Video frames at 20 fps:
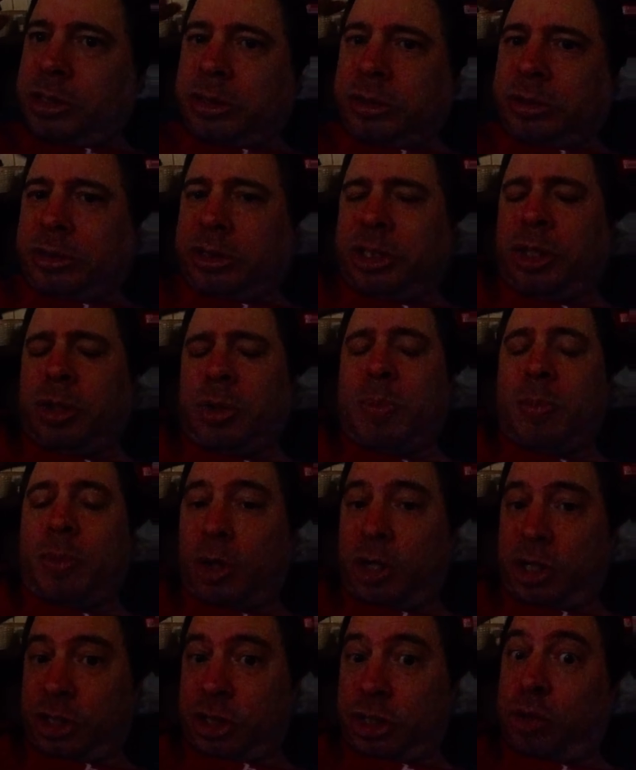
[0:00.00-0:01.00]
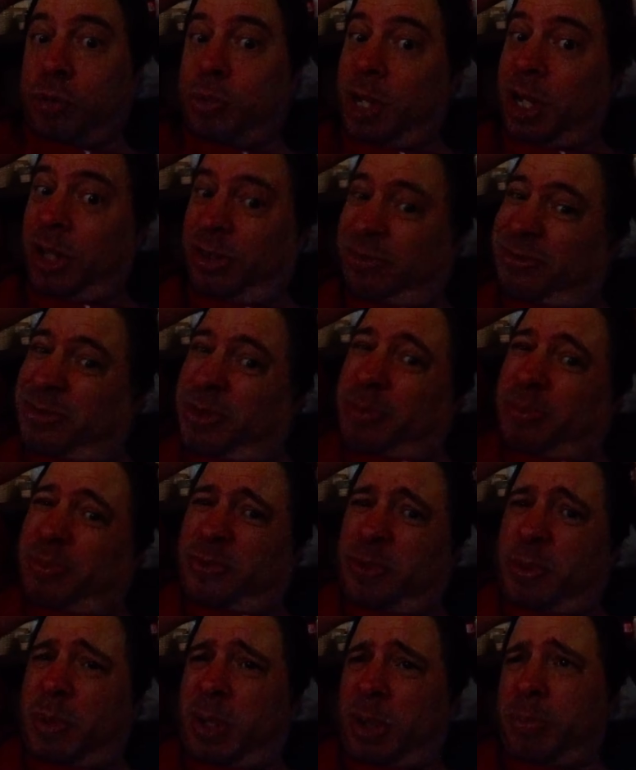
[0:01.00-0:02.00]
until March the 12th,
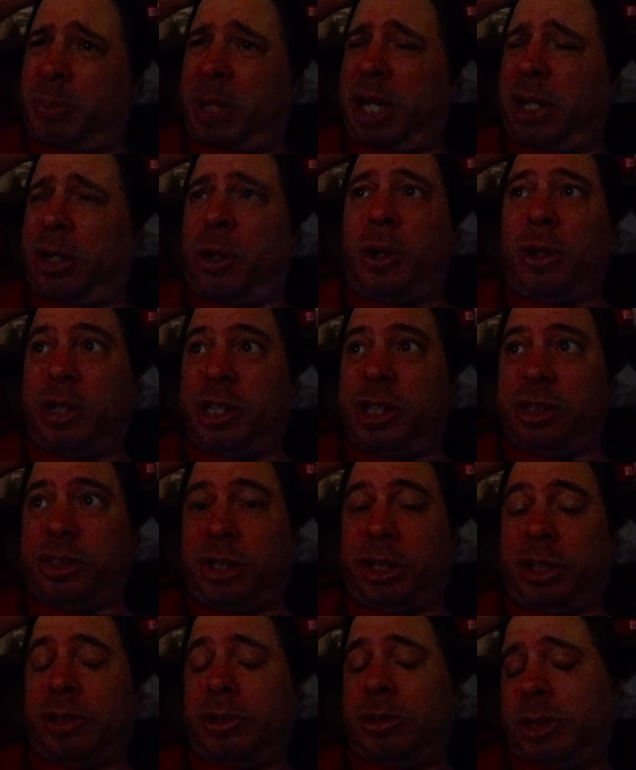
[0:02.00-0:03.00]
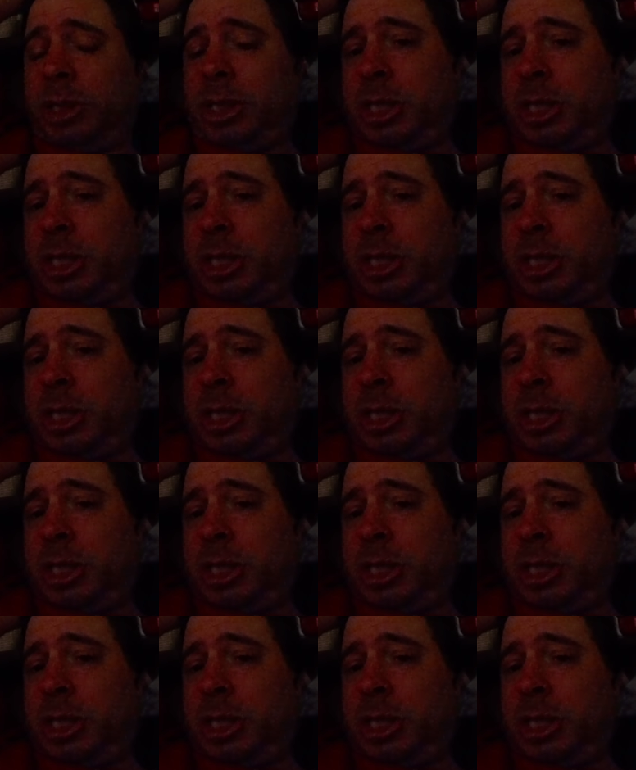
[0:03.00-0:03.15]
from what Matt Hardy said.